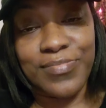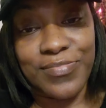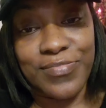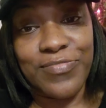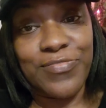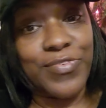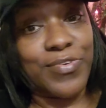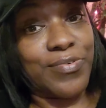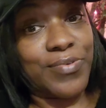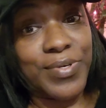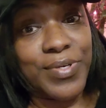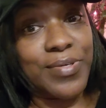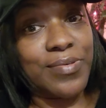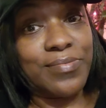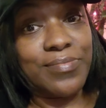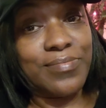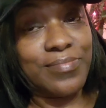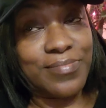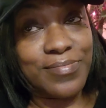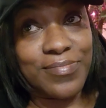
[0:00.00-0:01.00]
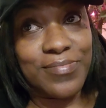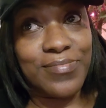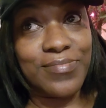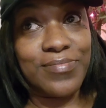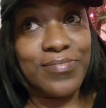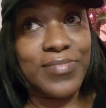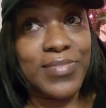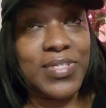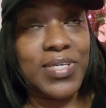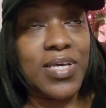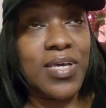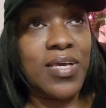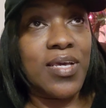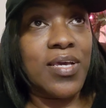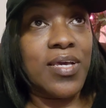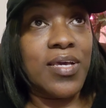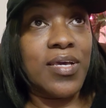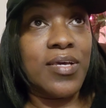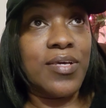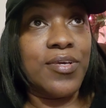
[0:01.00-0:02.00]
for real.
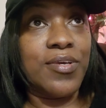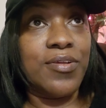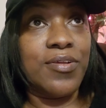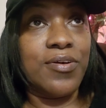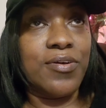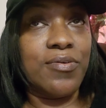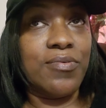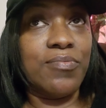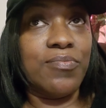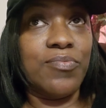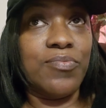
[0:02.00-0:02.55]
You know,